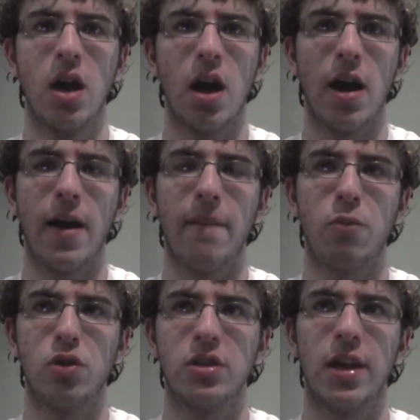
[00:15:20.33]
Um,
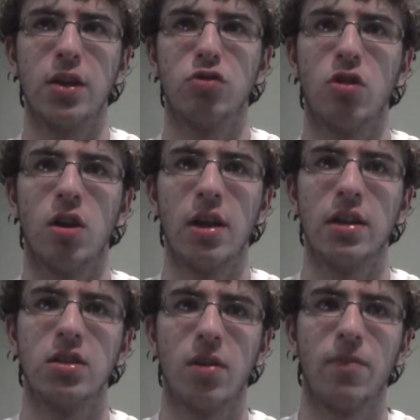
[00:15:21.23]
Poisandra
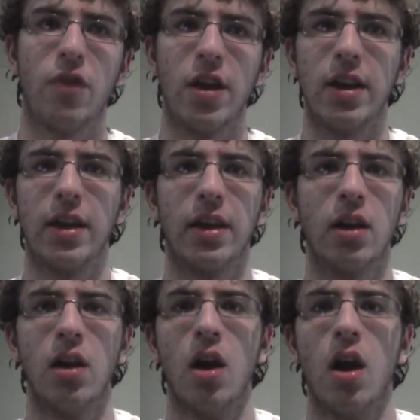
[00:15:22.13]
ends up
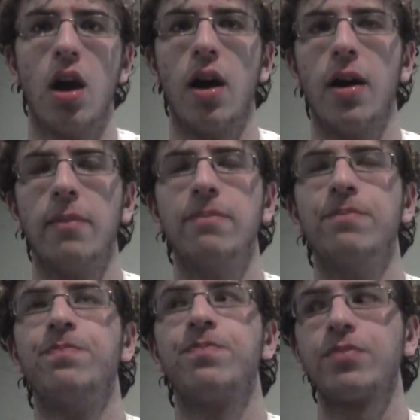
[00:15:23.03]
fighting... Um,